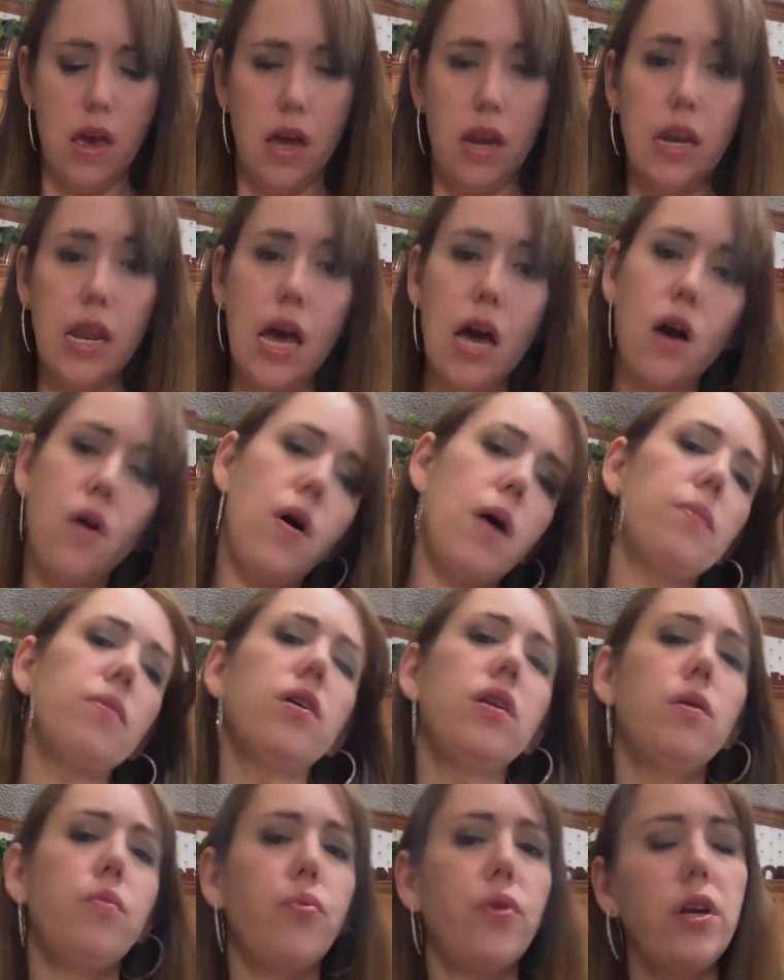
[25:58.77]
Now I'm going
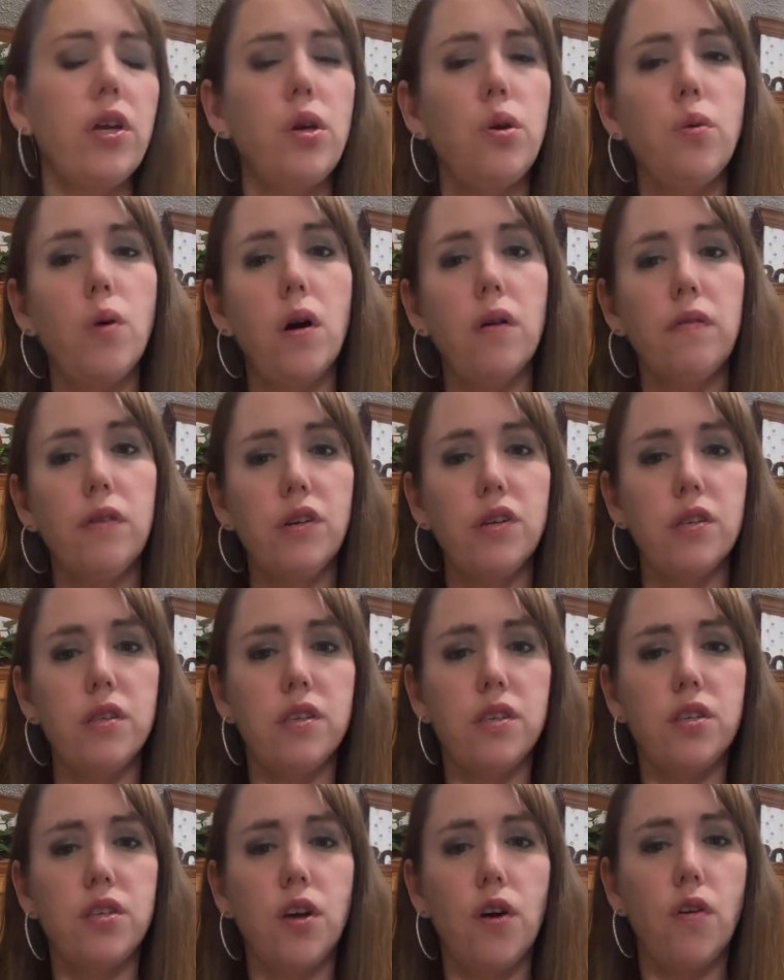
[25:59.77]
to bring you over to the
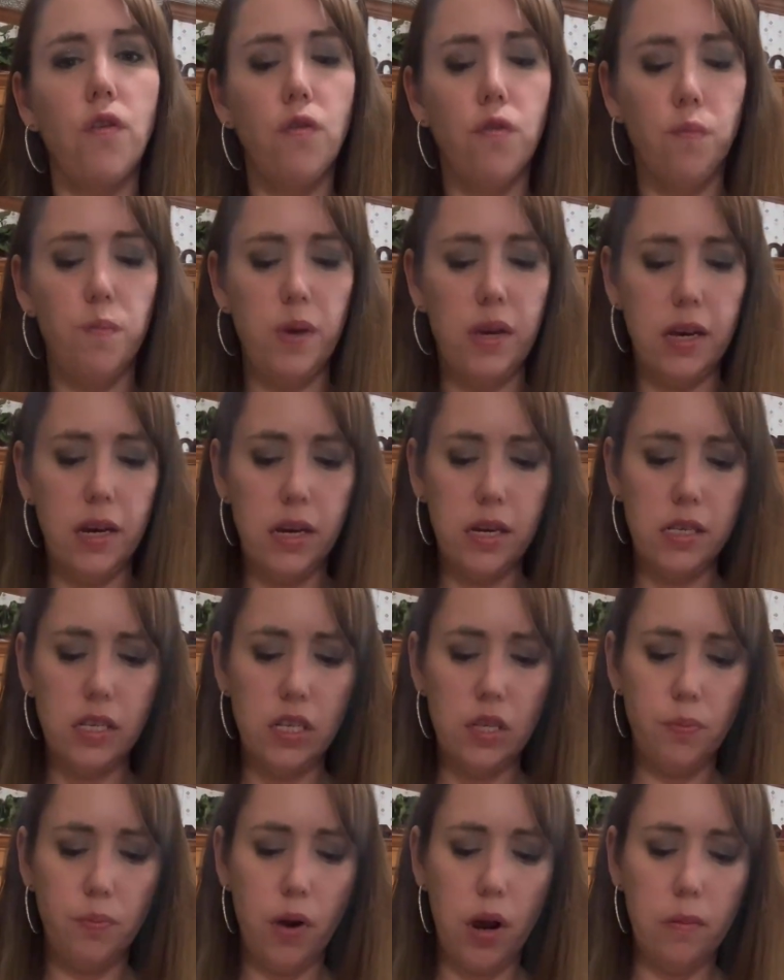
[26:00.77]
stove because
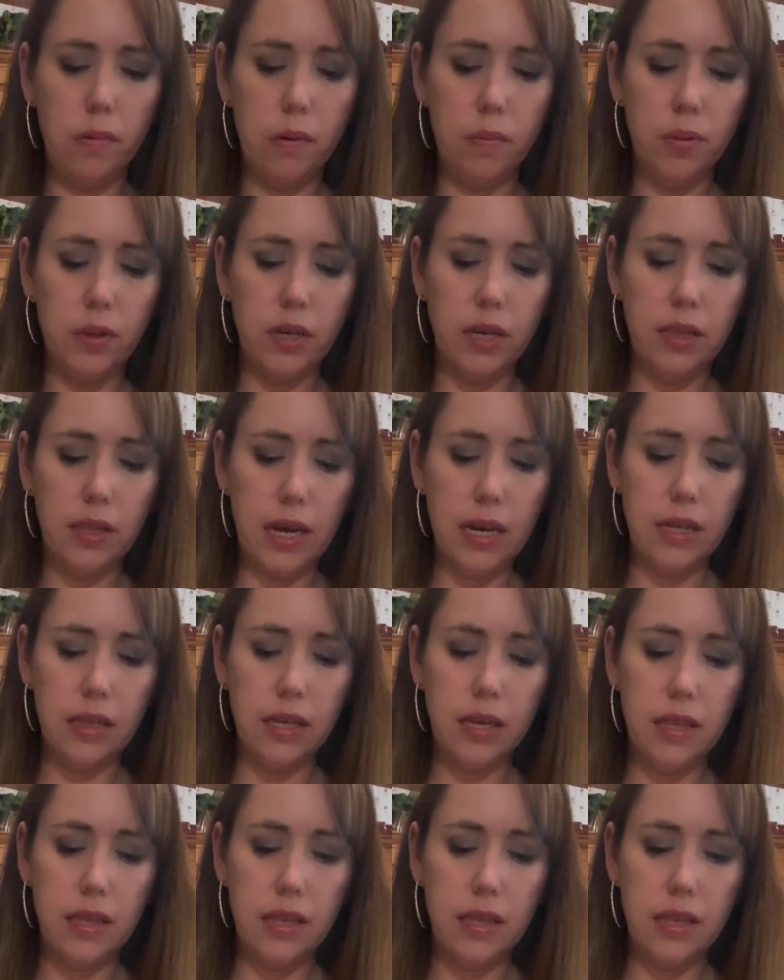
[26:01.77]
it's probably likely